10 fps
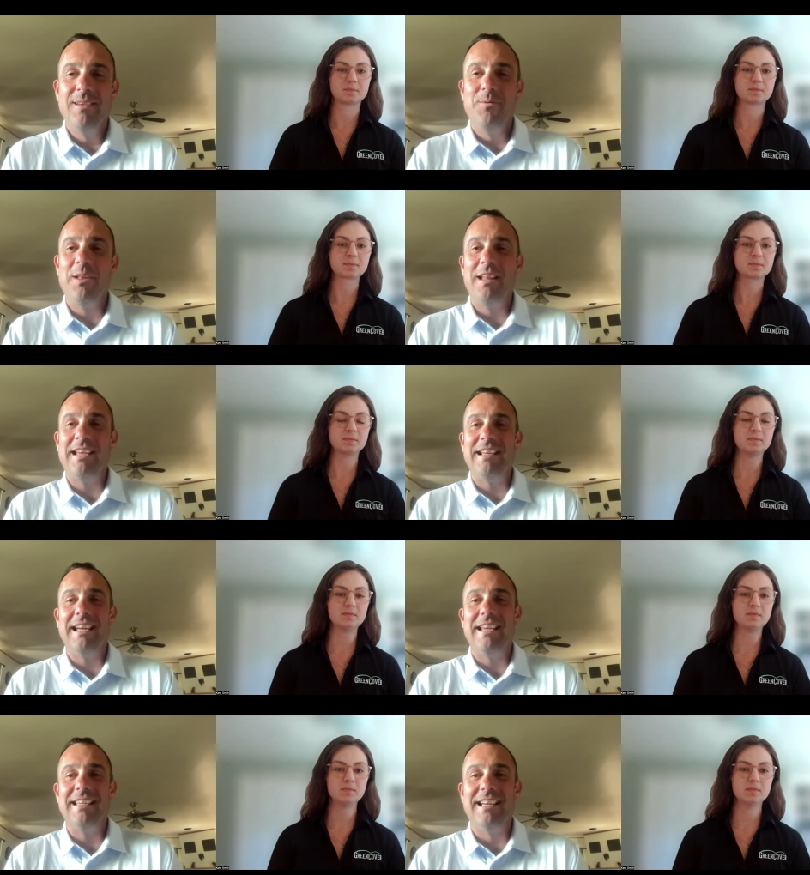Speaker 1: well i
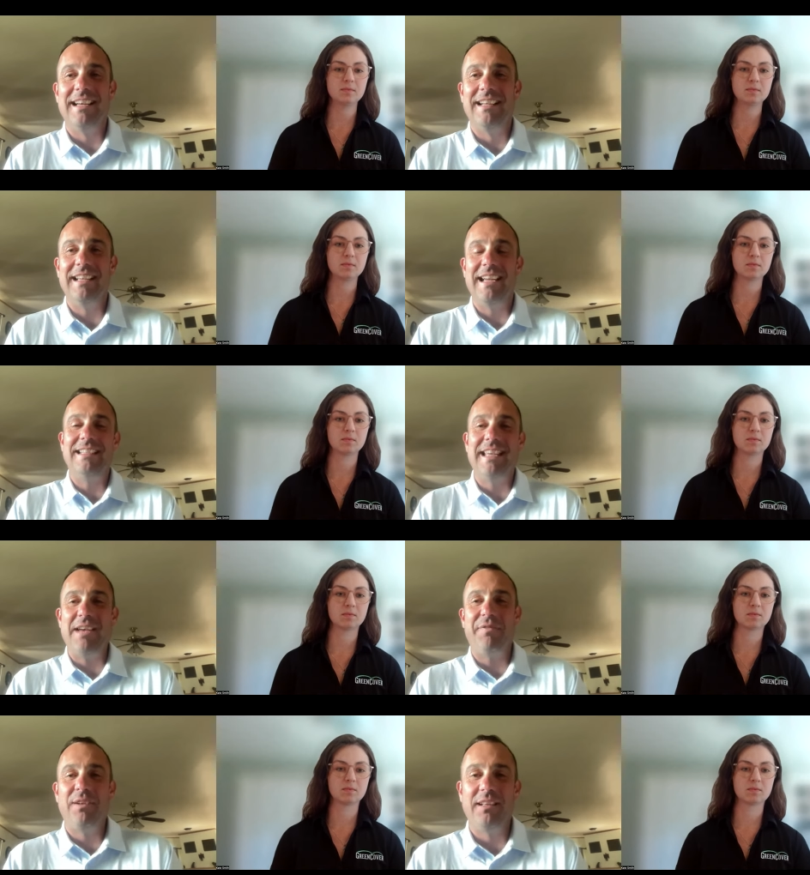i, uh, I
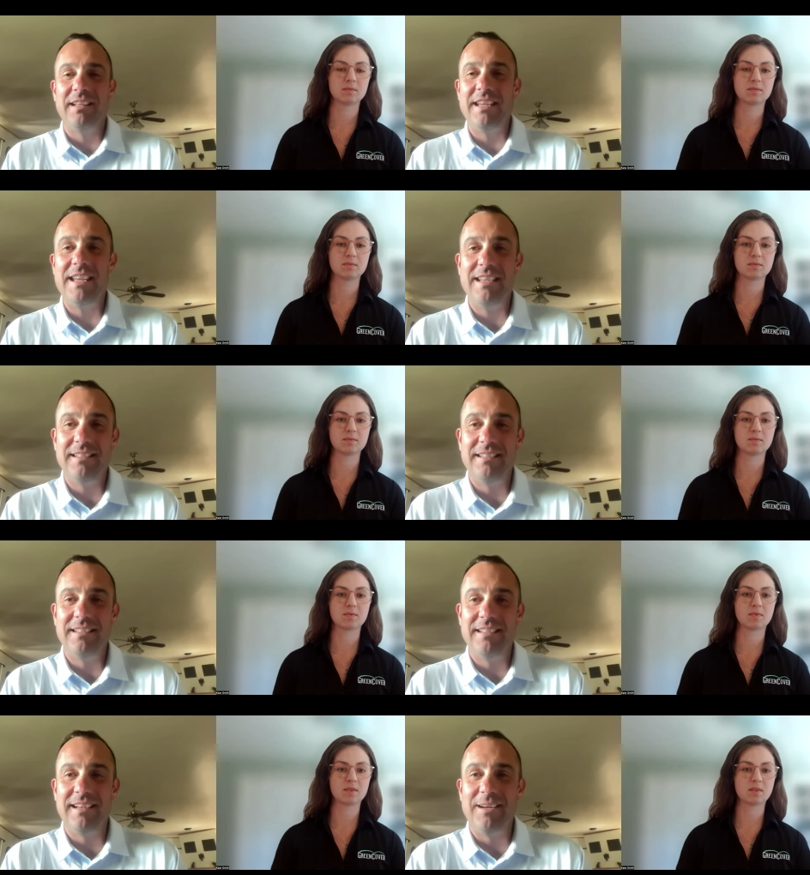definitely
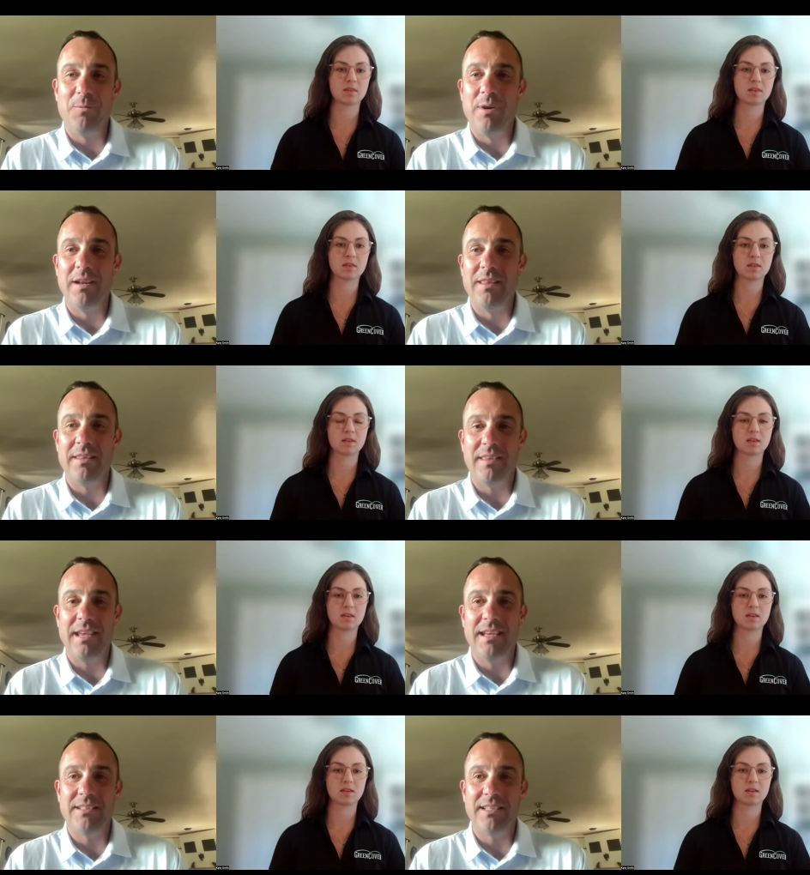uh, one of the
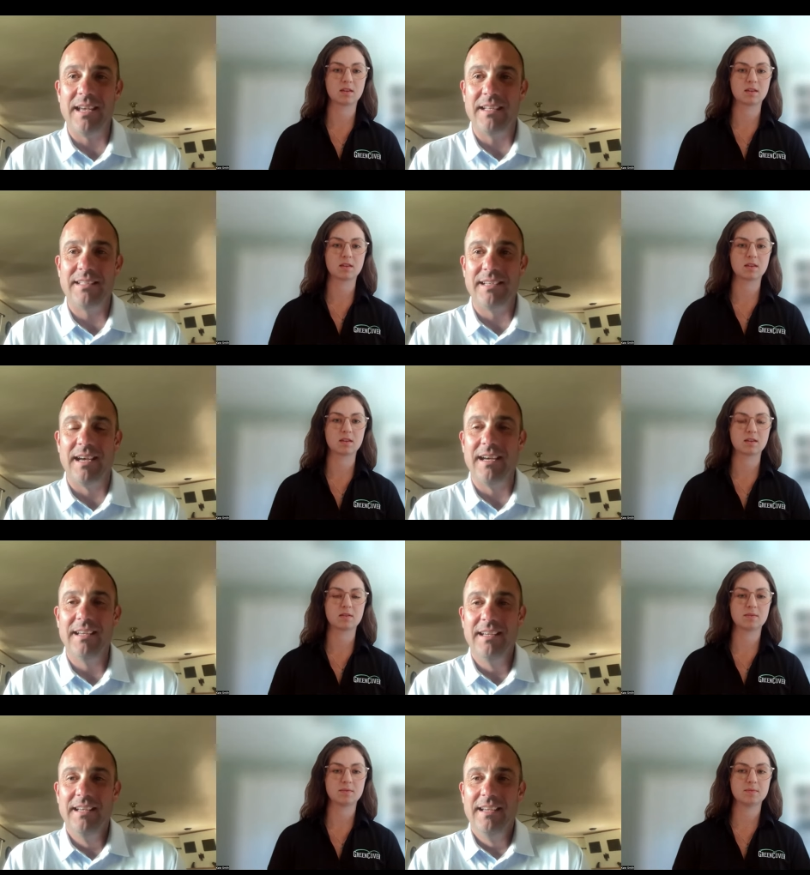things that uh,
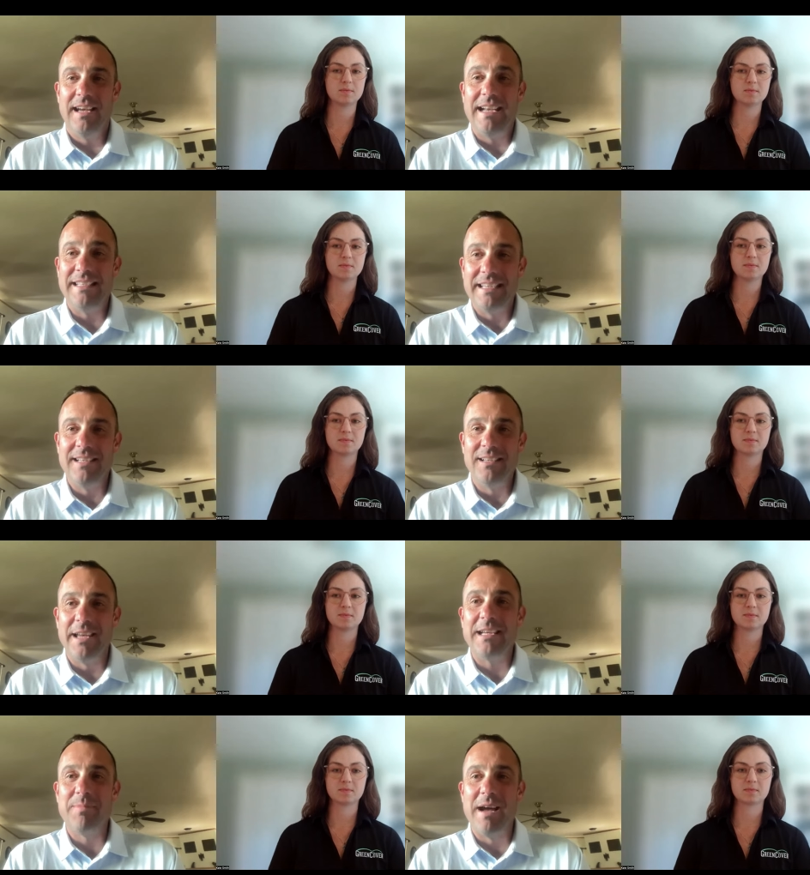i didn't
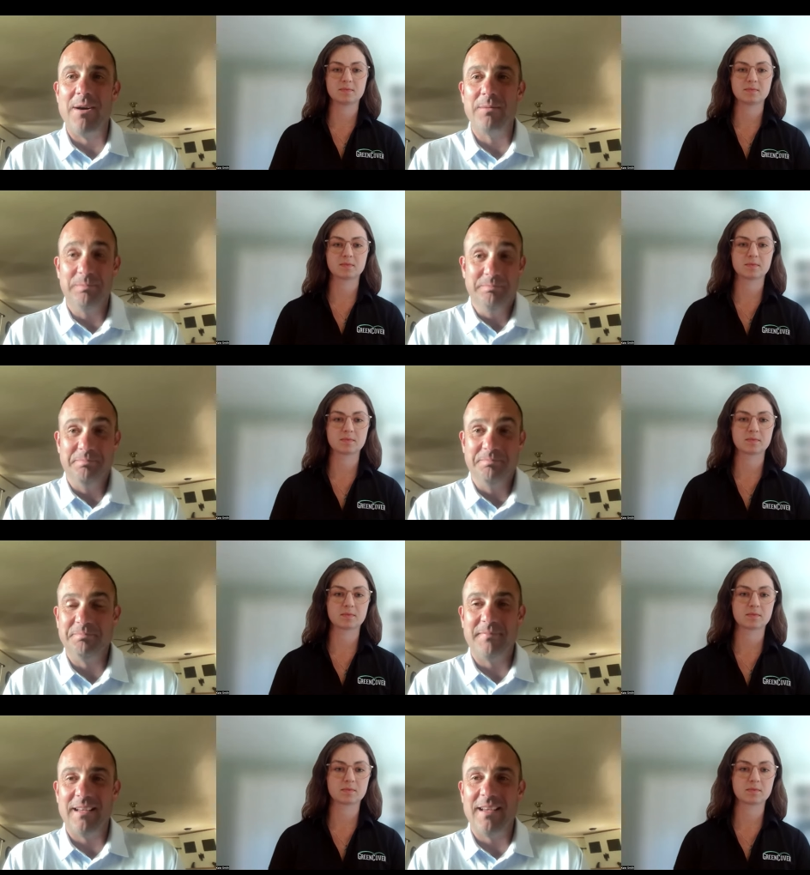like about
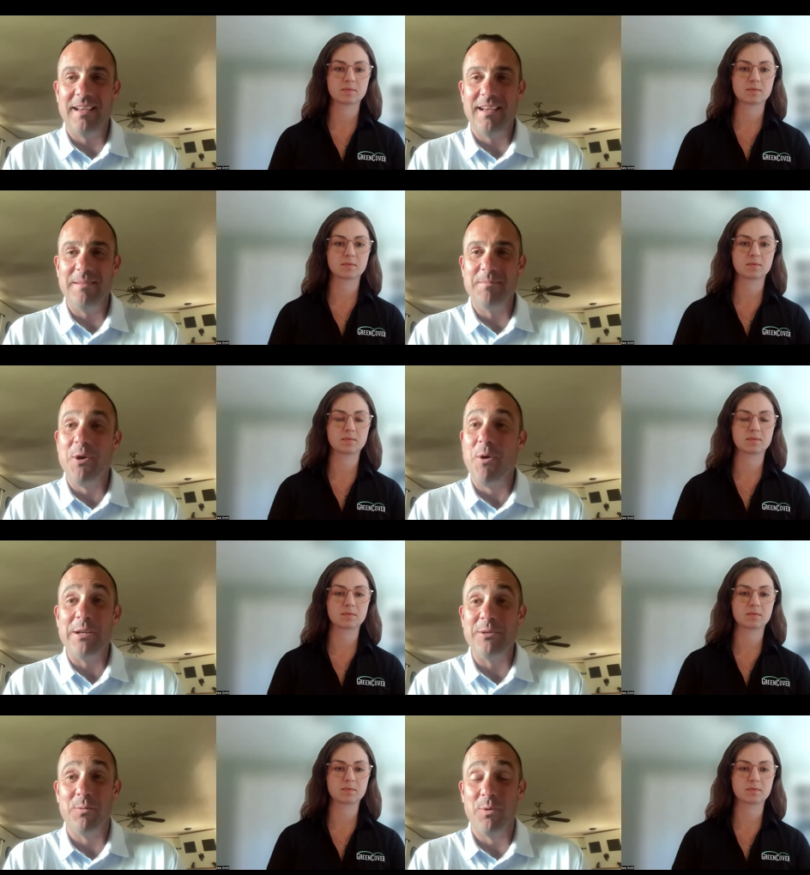uh,
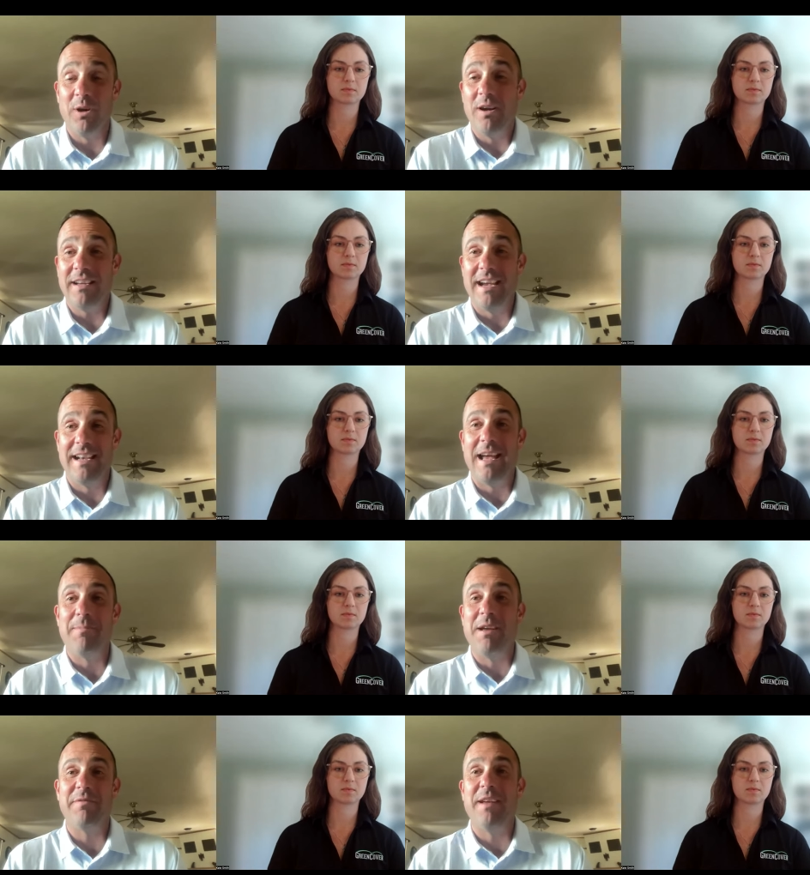going to work on,
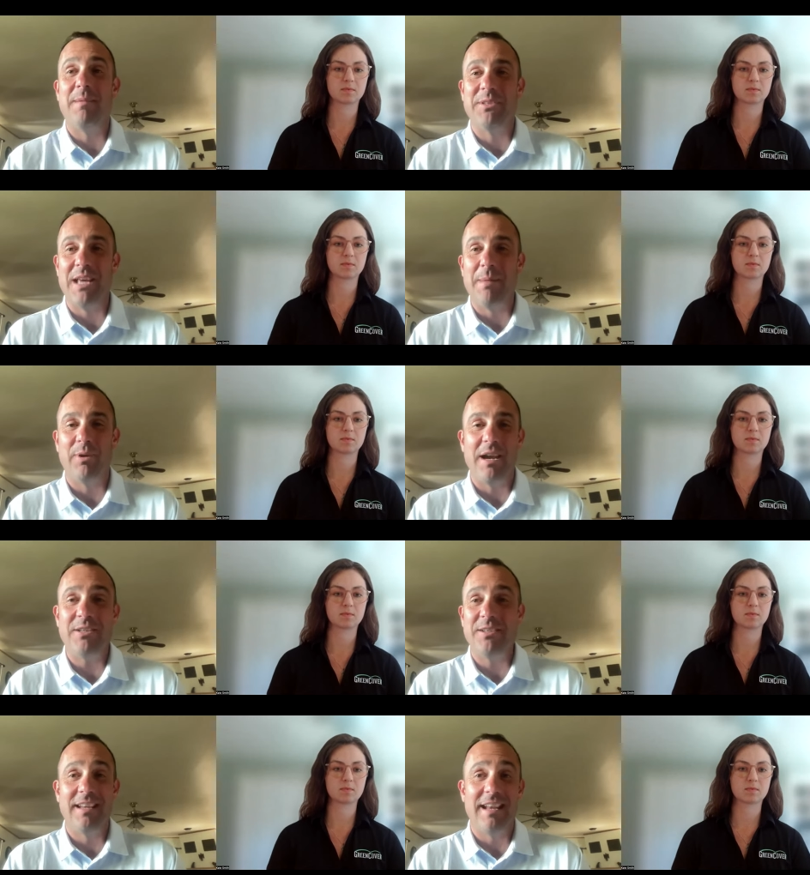on my family's
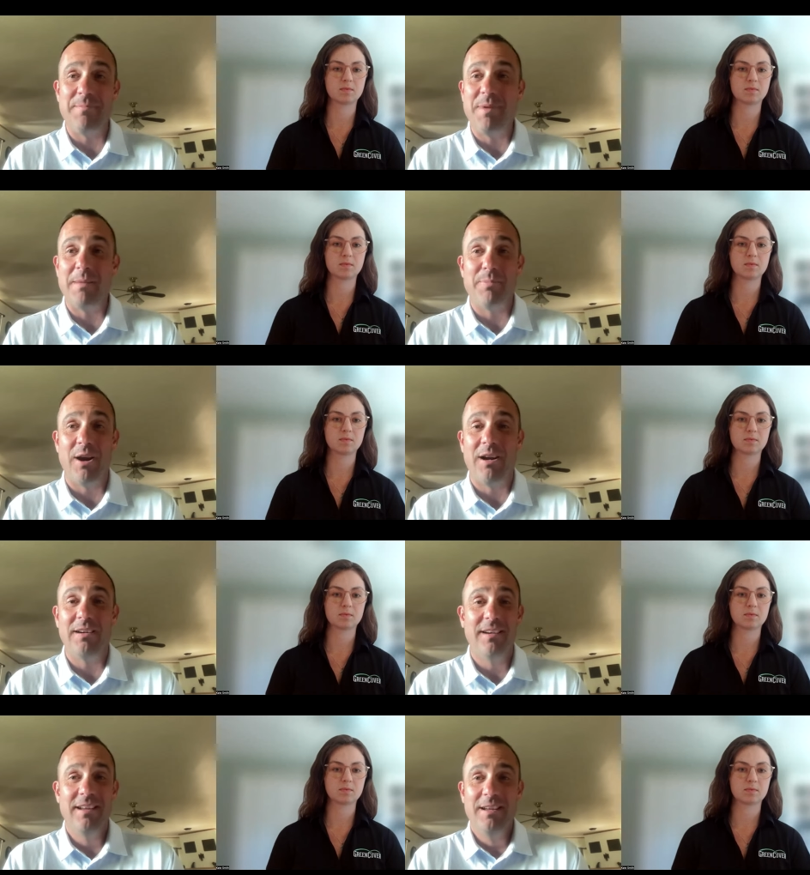operation that i've been a
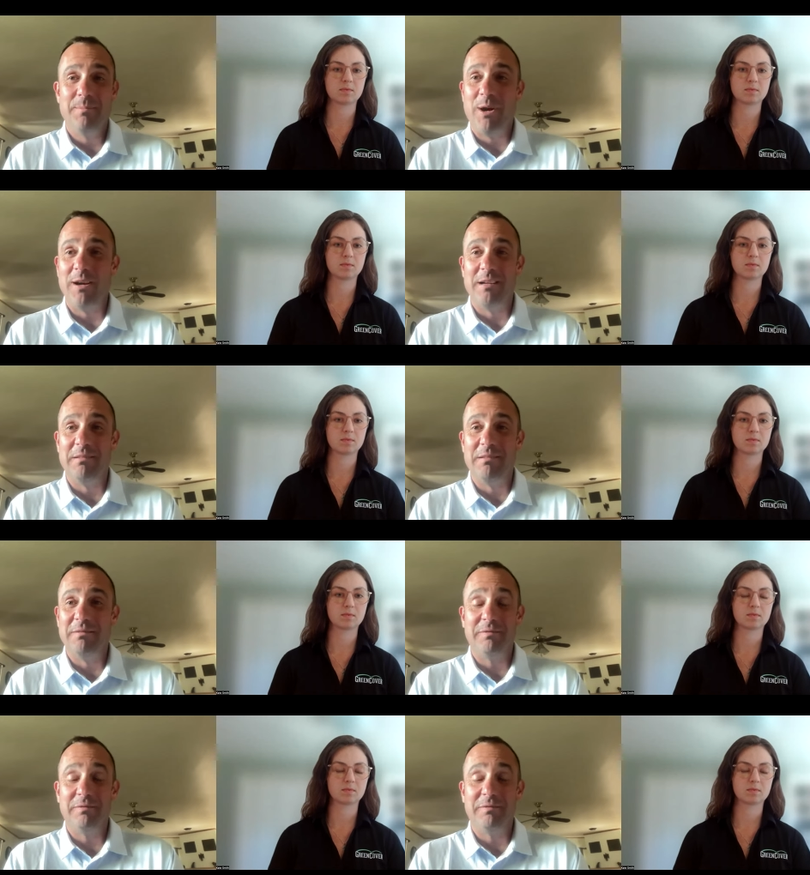part part of